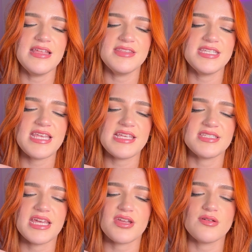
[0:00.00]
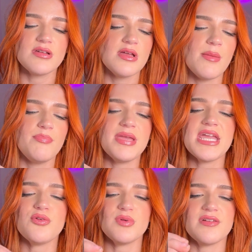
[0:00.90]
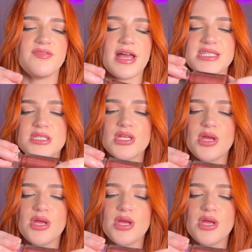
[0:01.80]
This has pink reflex,